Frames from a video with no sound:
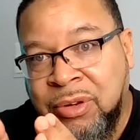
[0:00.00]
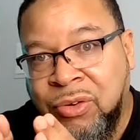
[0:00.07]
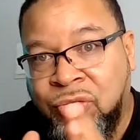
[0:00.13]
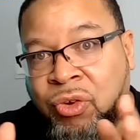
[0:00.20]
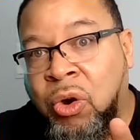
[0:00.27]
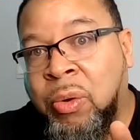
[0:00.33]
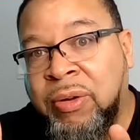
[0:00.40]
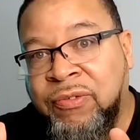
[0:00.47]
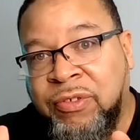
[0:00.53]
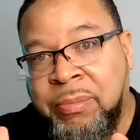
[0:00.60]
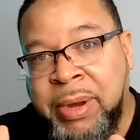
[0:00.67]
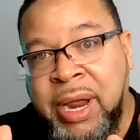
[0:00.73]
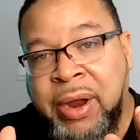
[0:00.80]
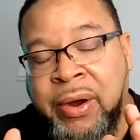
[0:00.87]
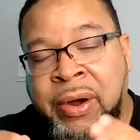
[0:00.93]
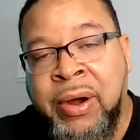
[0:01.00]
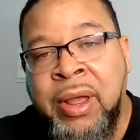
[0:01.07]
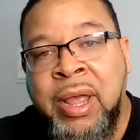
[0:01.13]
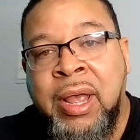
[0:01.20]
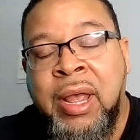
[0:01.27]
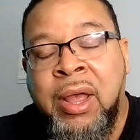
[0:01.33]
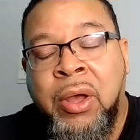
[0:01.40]
grow it from there,
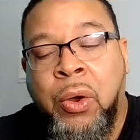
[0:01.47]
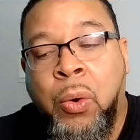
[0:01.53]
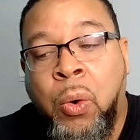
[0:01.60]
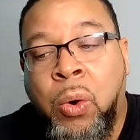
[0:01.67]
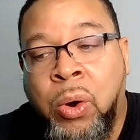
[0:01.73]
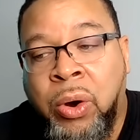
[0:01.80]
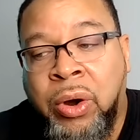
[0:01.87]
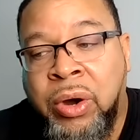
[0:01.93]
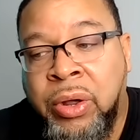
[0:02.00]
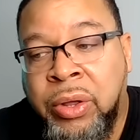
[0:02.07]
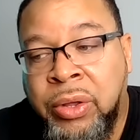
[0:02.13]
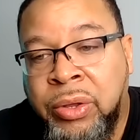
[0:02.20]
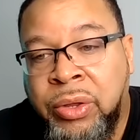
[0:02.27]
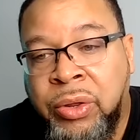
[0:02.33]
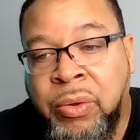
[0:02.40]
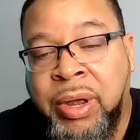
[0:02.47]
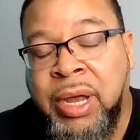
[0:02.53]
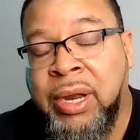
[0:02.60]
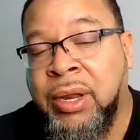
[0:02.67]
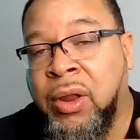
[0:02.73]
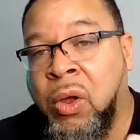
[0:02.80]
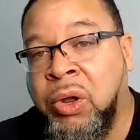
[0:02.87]
or you
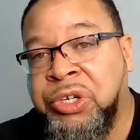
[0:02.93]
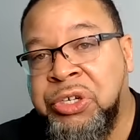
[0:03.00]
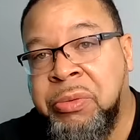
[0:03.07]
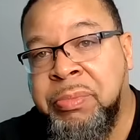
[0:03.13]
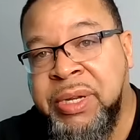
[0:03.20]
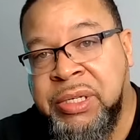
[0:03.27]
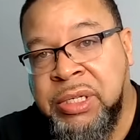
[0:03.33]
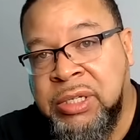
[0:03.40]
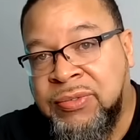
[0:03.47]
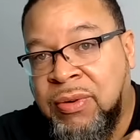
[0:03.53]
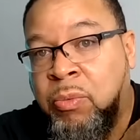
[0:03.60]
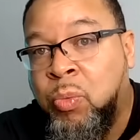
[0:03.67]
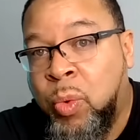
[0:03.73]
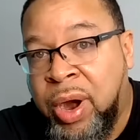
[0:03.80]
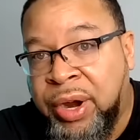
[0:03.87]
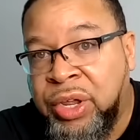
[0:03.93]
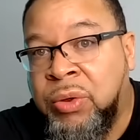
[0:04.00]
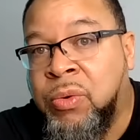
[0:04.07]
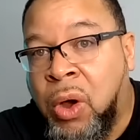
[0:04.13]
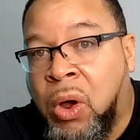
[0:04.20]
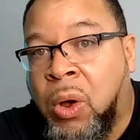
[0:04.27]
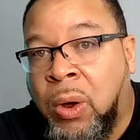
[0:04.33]
can launch your business from where
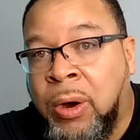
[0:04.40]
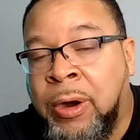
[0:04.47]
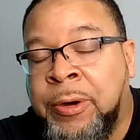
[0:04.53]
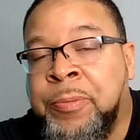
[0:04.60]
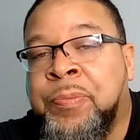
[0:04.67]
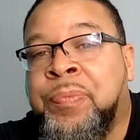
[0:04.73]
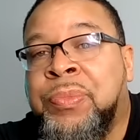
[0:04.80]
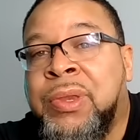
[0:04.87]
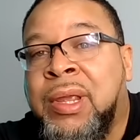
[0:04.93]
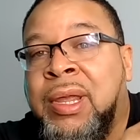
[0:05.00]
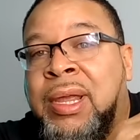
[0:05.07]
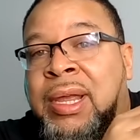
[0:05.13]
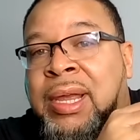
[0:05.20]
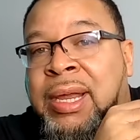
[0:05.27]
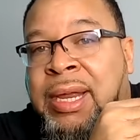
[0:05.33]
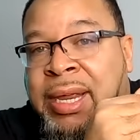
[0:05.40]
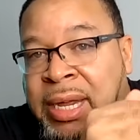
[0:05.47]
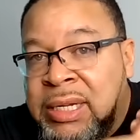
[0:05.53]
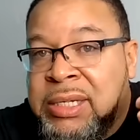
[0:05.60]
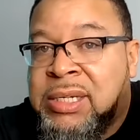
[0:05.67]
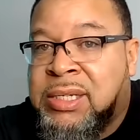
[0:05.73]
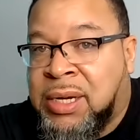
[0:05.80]
you are,
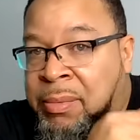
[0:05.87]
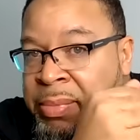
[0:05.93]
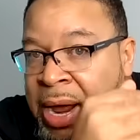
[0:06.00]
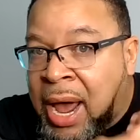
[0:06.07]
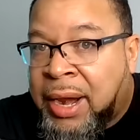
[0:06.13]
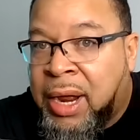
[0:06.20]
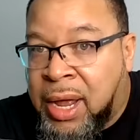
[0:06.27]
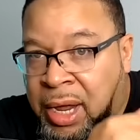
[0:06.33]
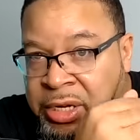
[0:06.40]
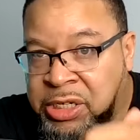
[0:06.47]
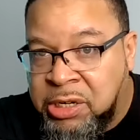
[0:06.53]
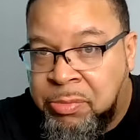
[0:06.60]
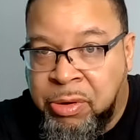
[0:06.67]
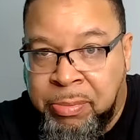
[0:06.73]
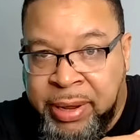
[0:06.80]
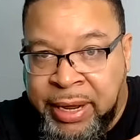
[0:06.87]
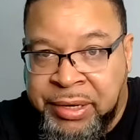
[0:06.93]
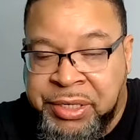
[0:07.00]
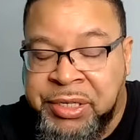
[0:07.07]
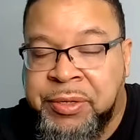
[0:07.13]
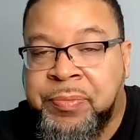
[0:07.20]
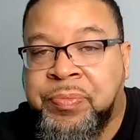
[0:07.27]
get some kind of customer
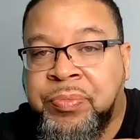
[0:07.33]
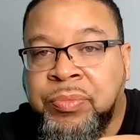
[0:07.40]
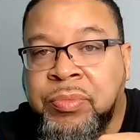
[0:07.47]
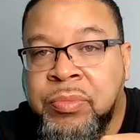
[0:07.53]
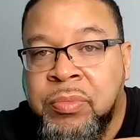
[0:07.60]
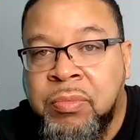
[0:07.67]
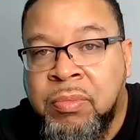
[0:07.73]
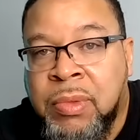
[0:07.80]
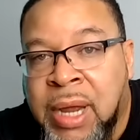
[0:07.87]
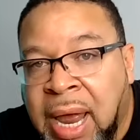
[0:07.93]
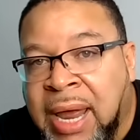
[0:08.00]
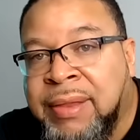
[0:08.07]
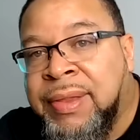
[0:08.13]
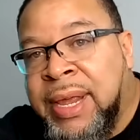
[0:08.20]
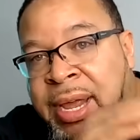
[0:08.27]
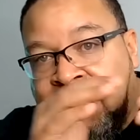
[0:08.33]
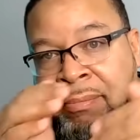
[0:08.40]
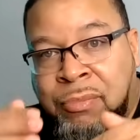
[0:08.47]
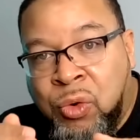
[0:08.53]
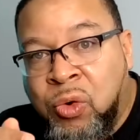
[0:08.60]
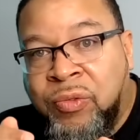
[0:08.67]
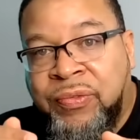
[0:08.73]
base, and then
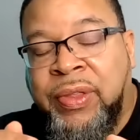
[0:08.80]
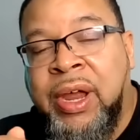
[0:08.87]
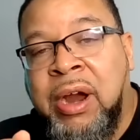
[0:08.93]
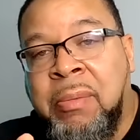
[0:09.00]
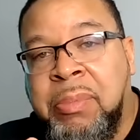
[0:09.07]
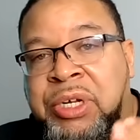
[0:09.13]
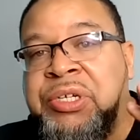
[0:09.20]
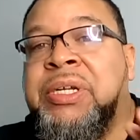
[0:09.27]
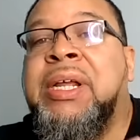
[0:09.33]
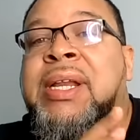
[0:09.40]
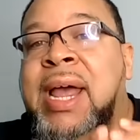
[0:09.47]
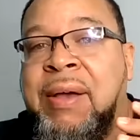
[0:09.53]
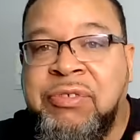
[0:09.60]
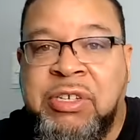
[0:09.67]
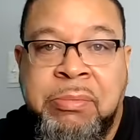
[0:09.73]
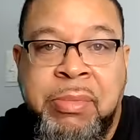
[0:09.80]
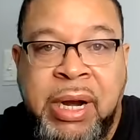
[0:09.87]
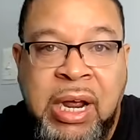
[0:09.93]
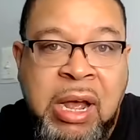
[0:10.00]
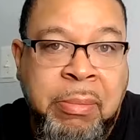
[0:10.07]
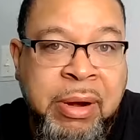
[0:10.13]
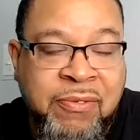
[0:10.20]
move there. But you need to have
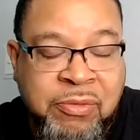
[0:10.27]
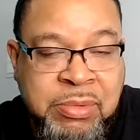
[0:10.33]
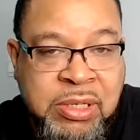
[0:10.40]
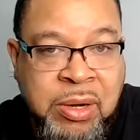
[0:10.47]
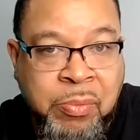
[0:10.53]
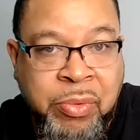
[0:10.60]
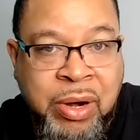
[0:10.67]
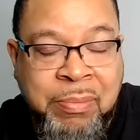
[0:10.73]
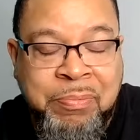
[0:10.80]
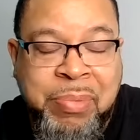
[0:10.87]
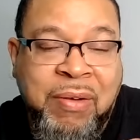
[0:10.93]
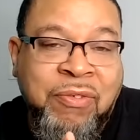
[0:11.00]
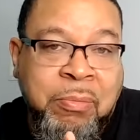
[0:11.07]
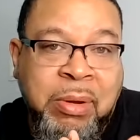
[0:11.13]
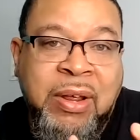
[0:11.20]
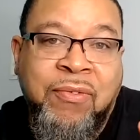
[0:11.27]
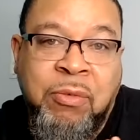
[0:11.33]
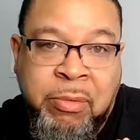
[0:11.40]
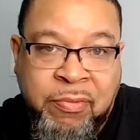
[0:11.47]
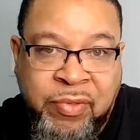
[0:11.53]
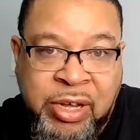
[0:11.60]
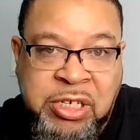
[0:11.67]
somebody coming up from somewhere, preferably from
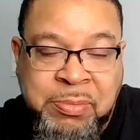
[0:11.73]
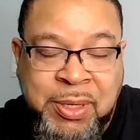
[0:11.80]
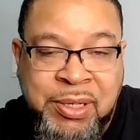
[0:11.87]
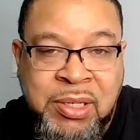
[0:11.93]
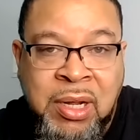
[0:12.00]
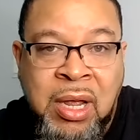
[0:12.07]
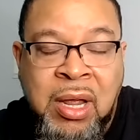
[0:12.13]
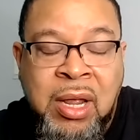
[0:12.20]
investments.